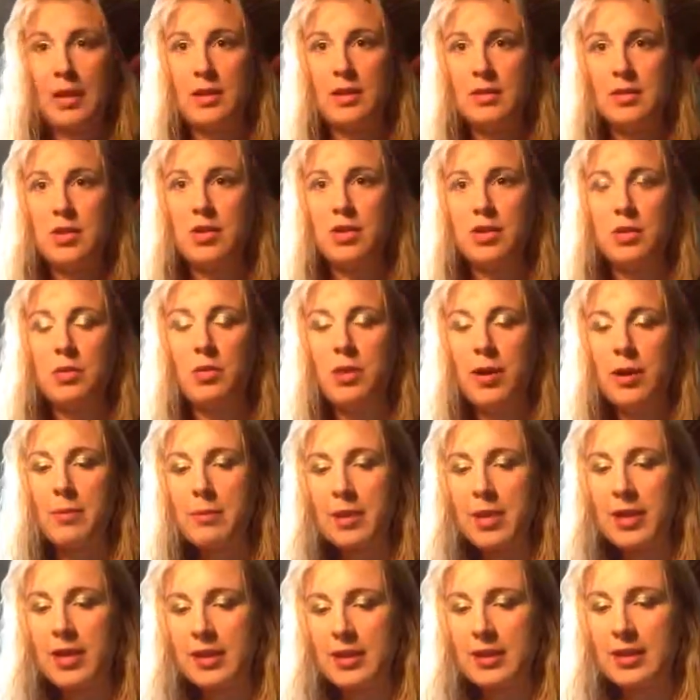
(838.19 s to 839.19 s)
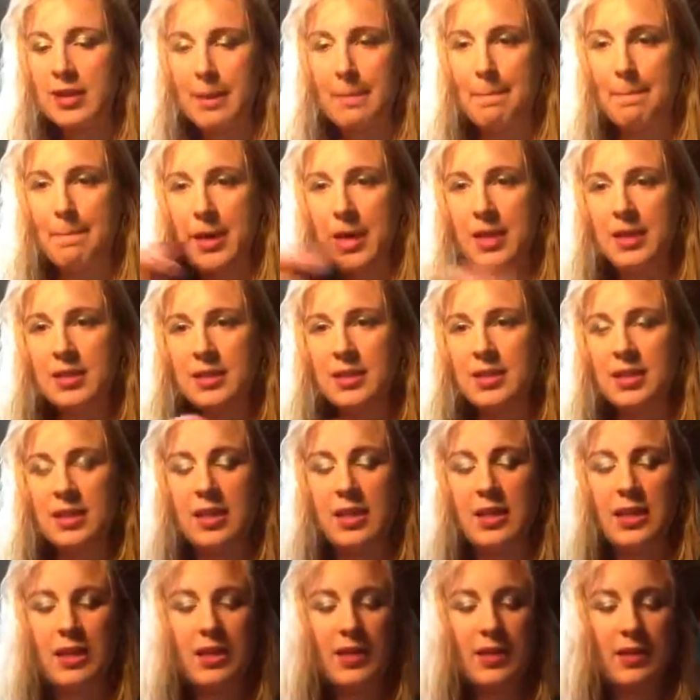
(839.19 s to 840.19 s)
So you want to make it that
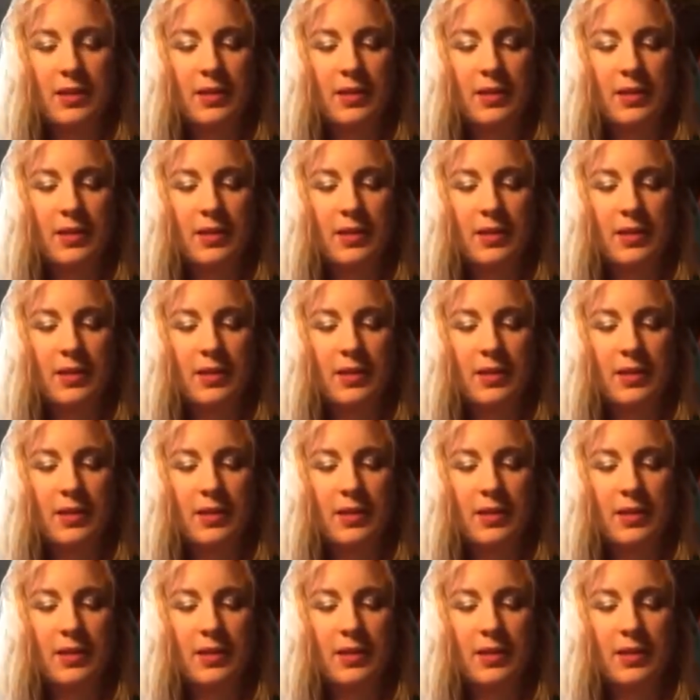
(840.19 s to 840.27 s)
pasty